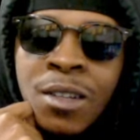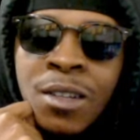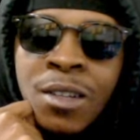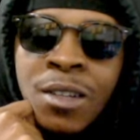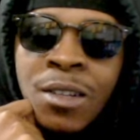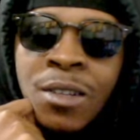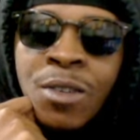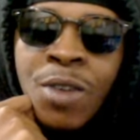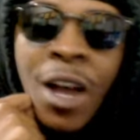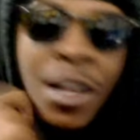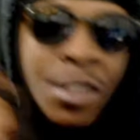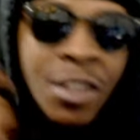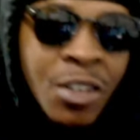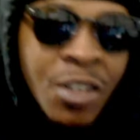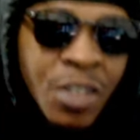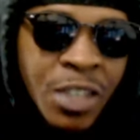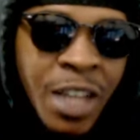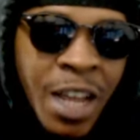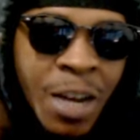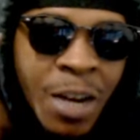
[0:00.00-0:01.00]
you guys
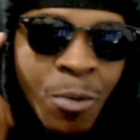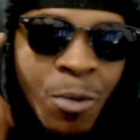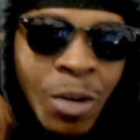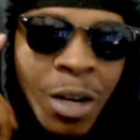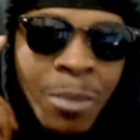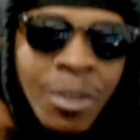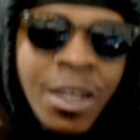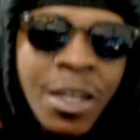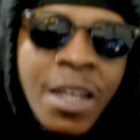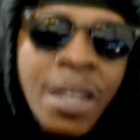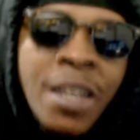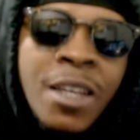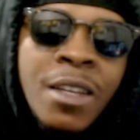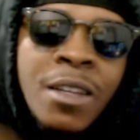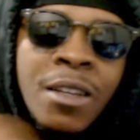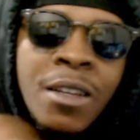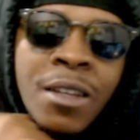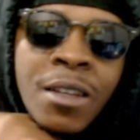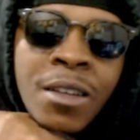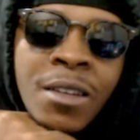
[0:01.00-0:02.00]
understanding what i'm saying
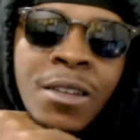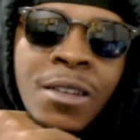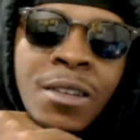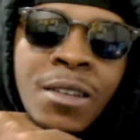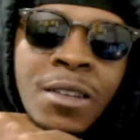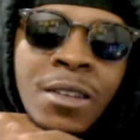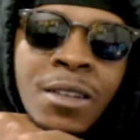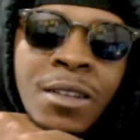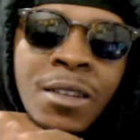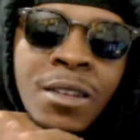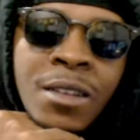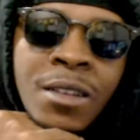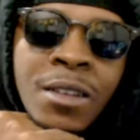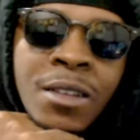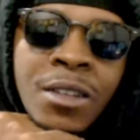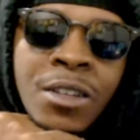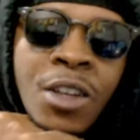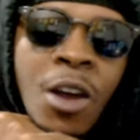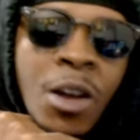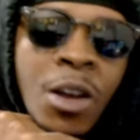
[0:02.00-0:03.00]

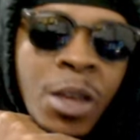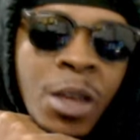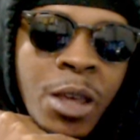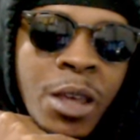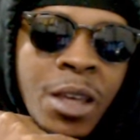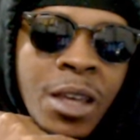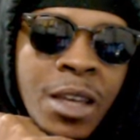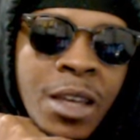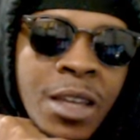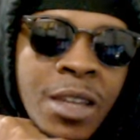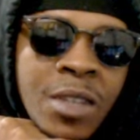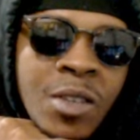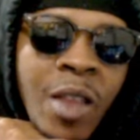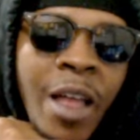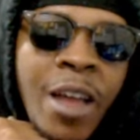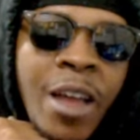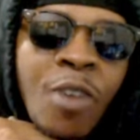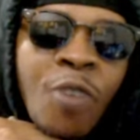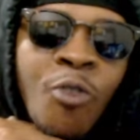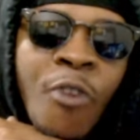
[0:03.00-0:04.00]
dunking is
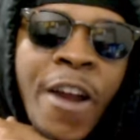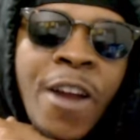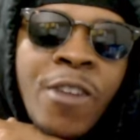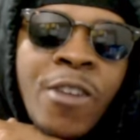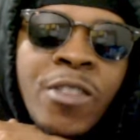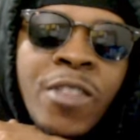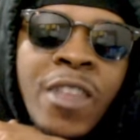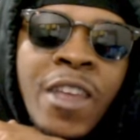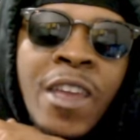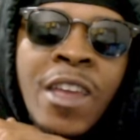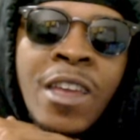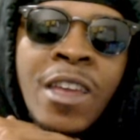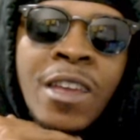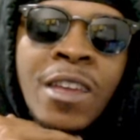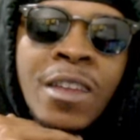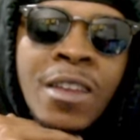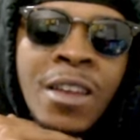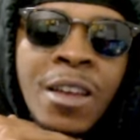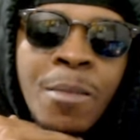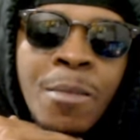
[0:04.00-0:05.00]
like a rare
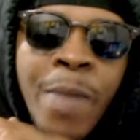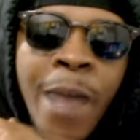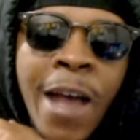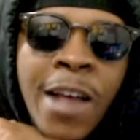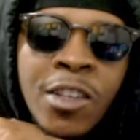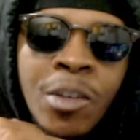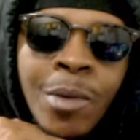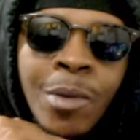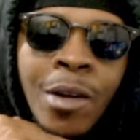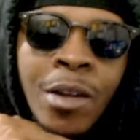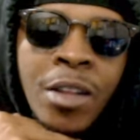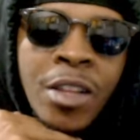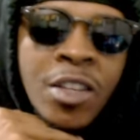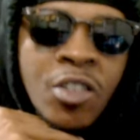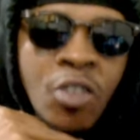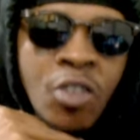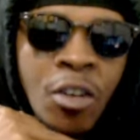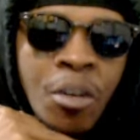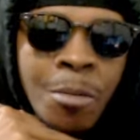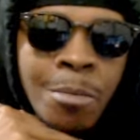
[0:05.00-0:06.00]
thing in basketball
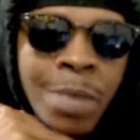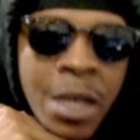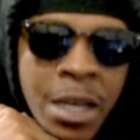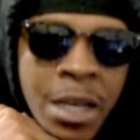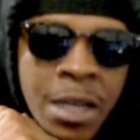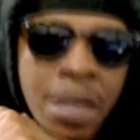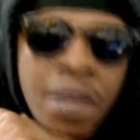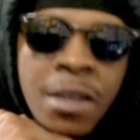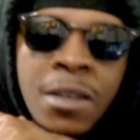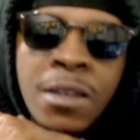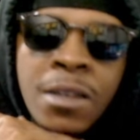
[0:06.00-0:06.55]
unless you're big